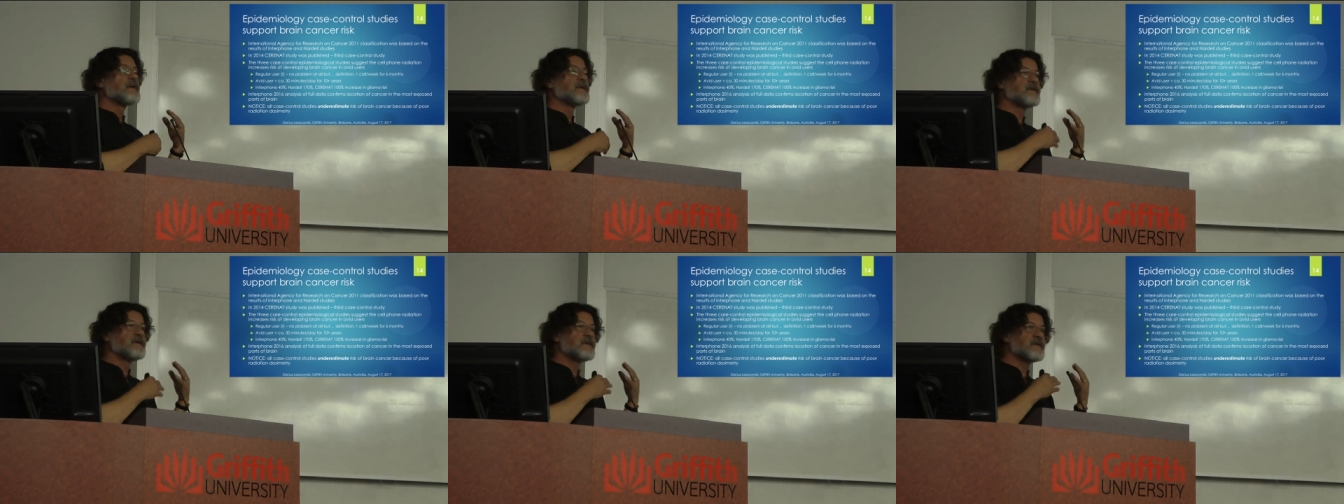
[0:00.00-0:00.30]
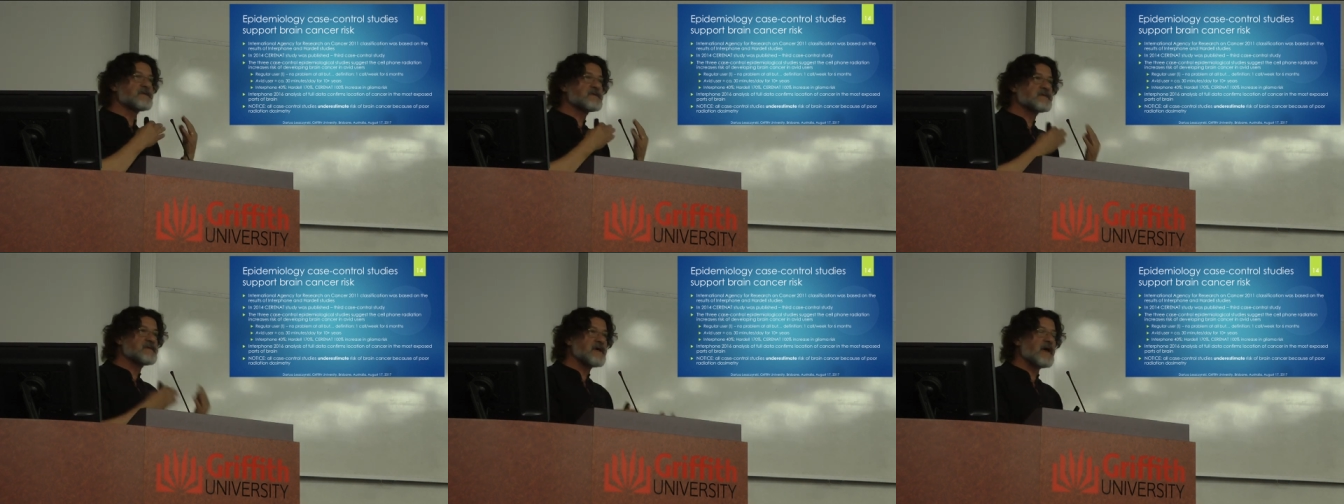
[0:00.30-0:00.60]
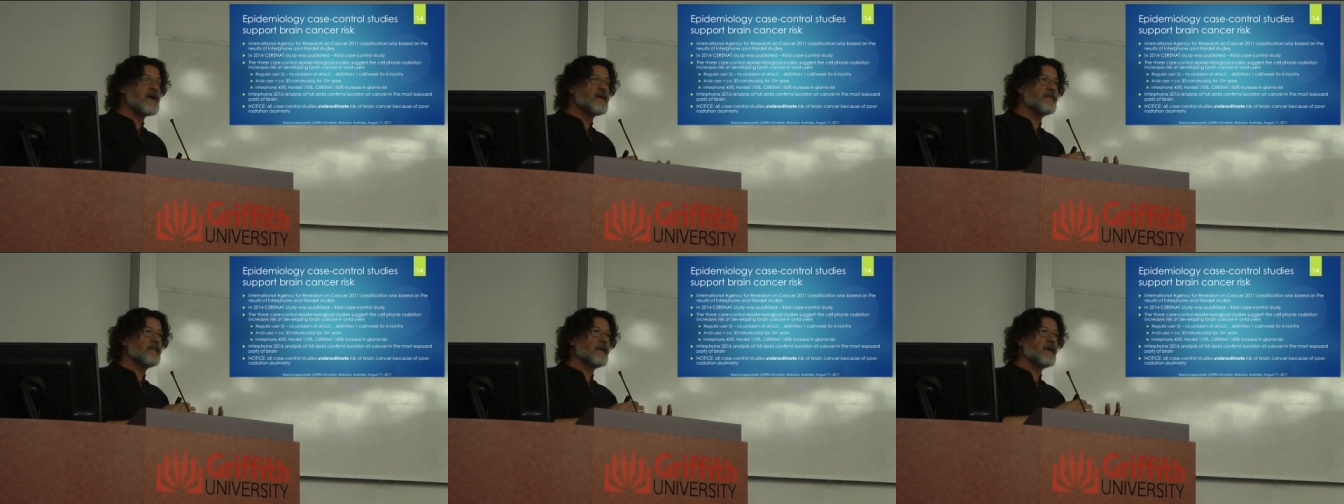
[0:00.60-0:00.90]
the
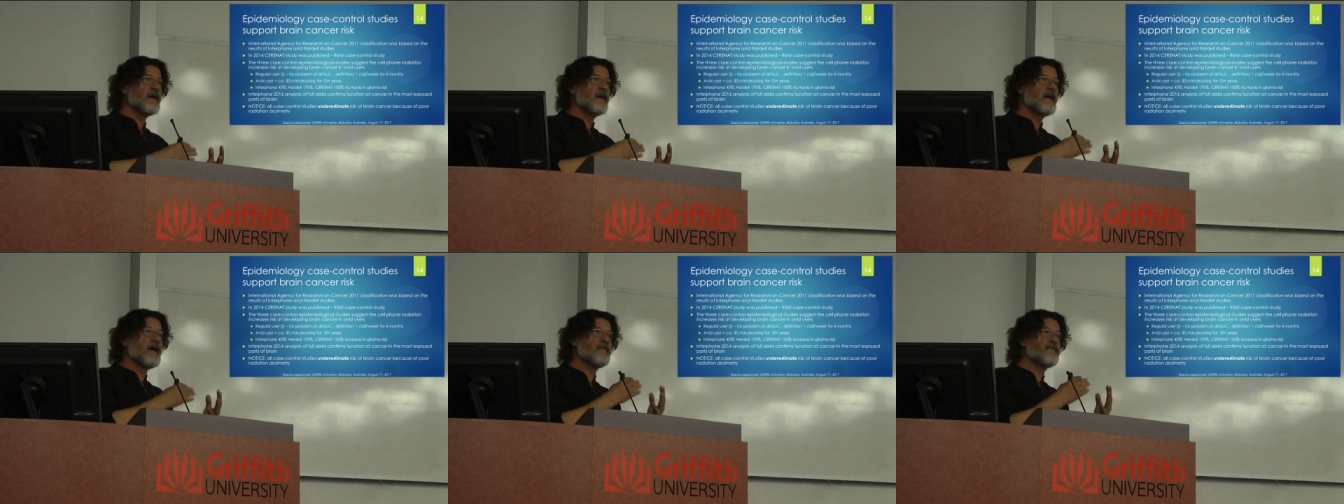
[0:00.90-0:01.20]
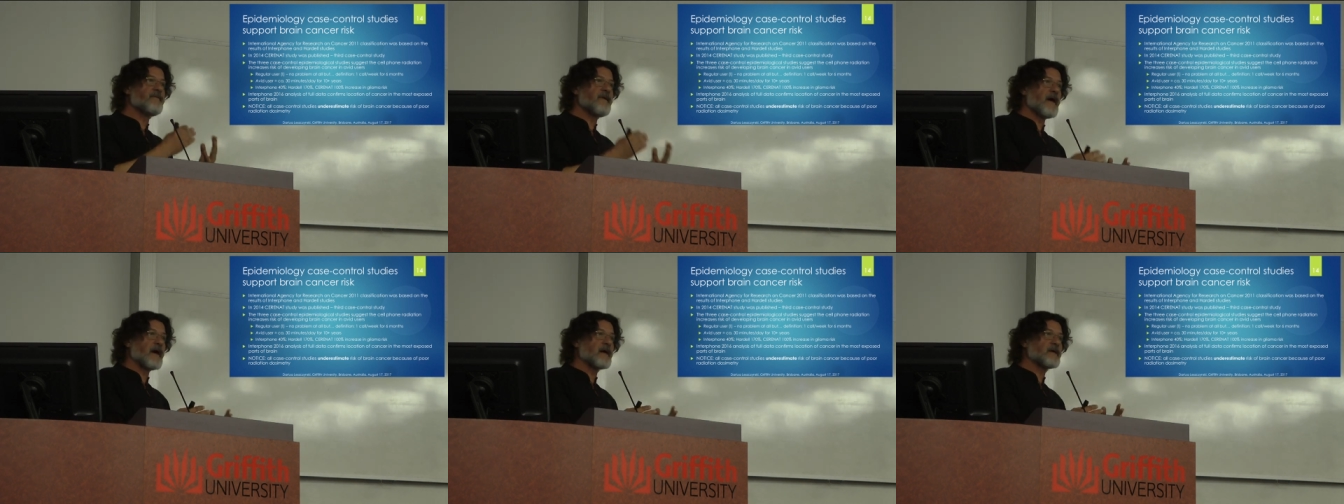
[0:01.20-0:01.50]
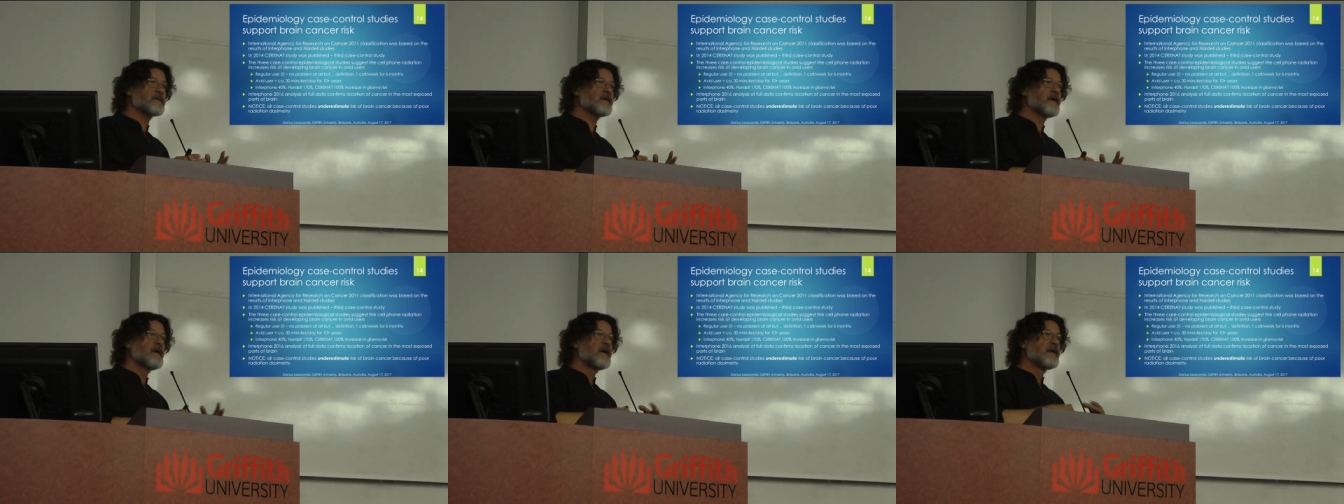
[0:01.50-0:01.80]
same effect.
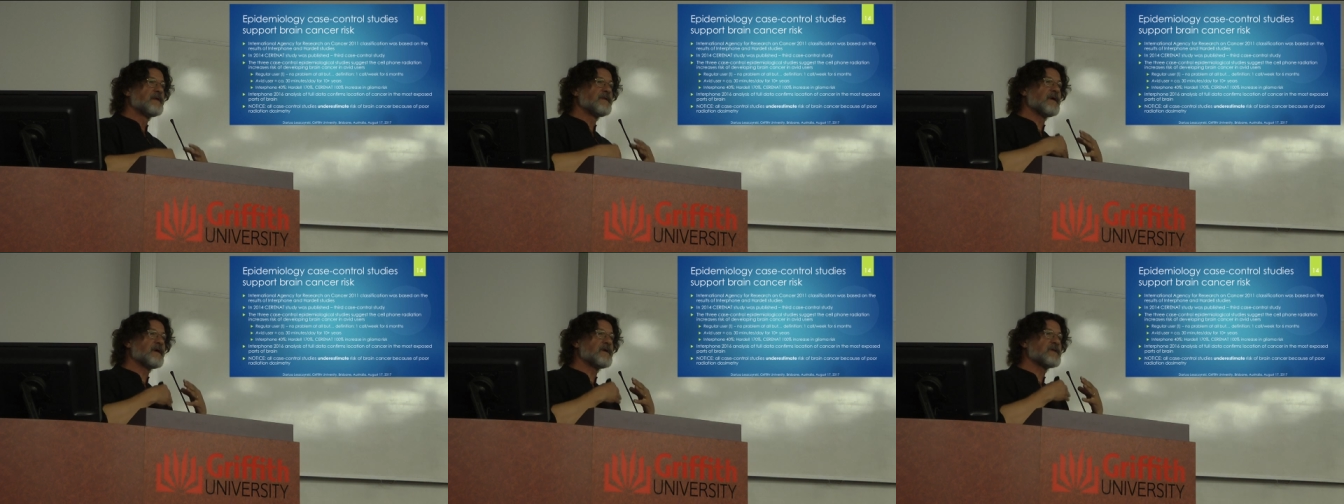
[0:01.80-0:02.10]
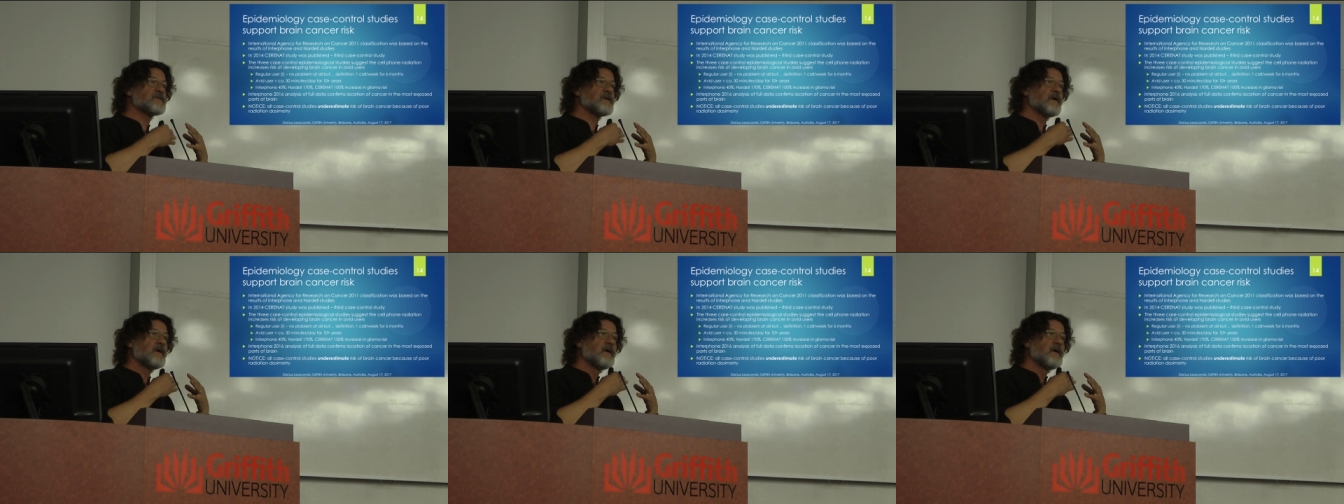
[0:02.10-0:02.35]
There is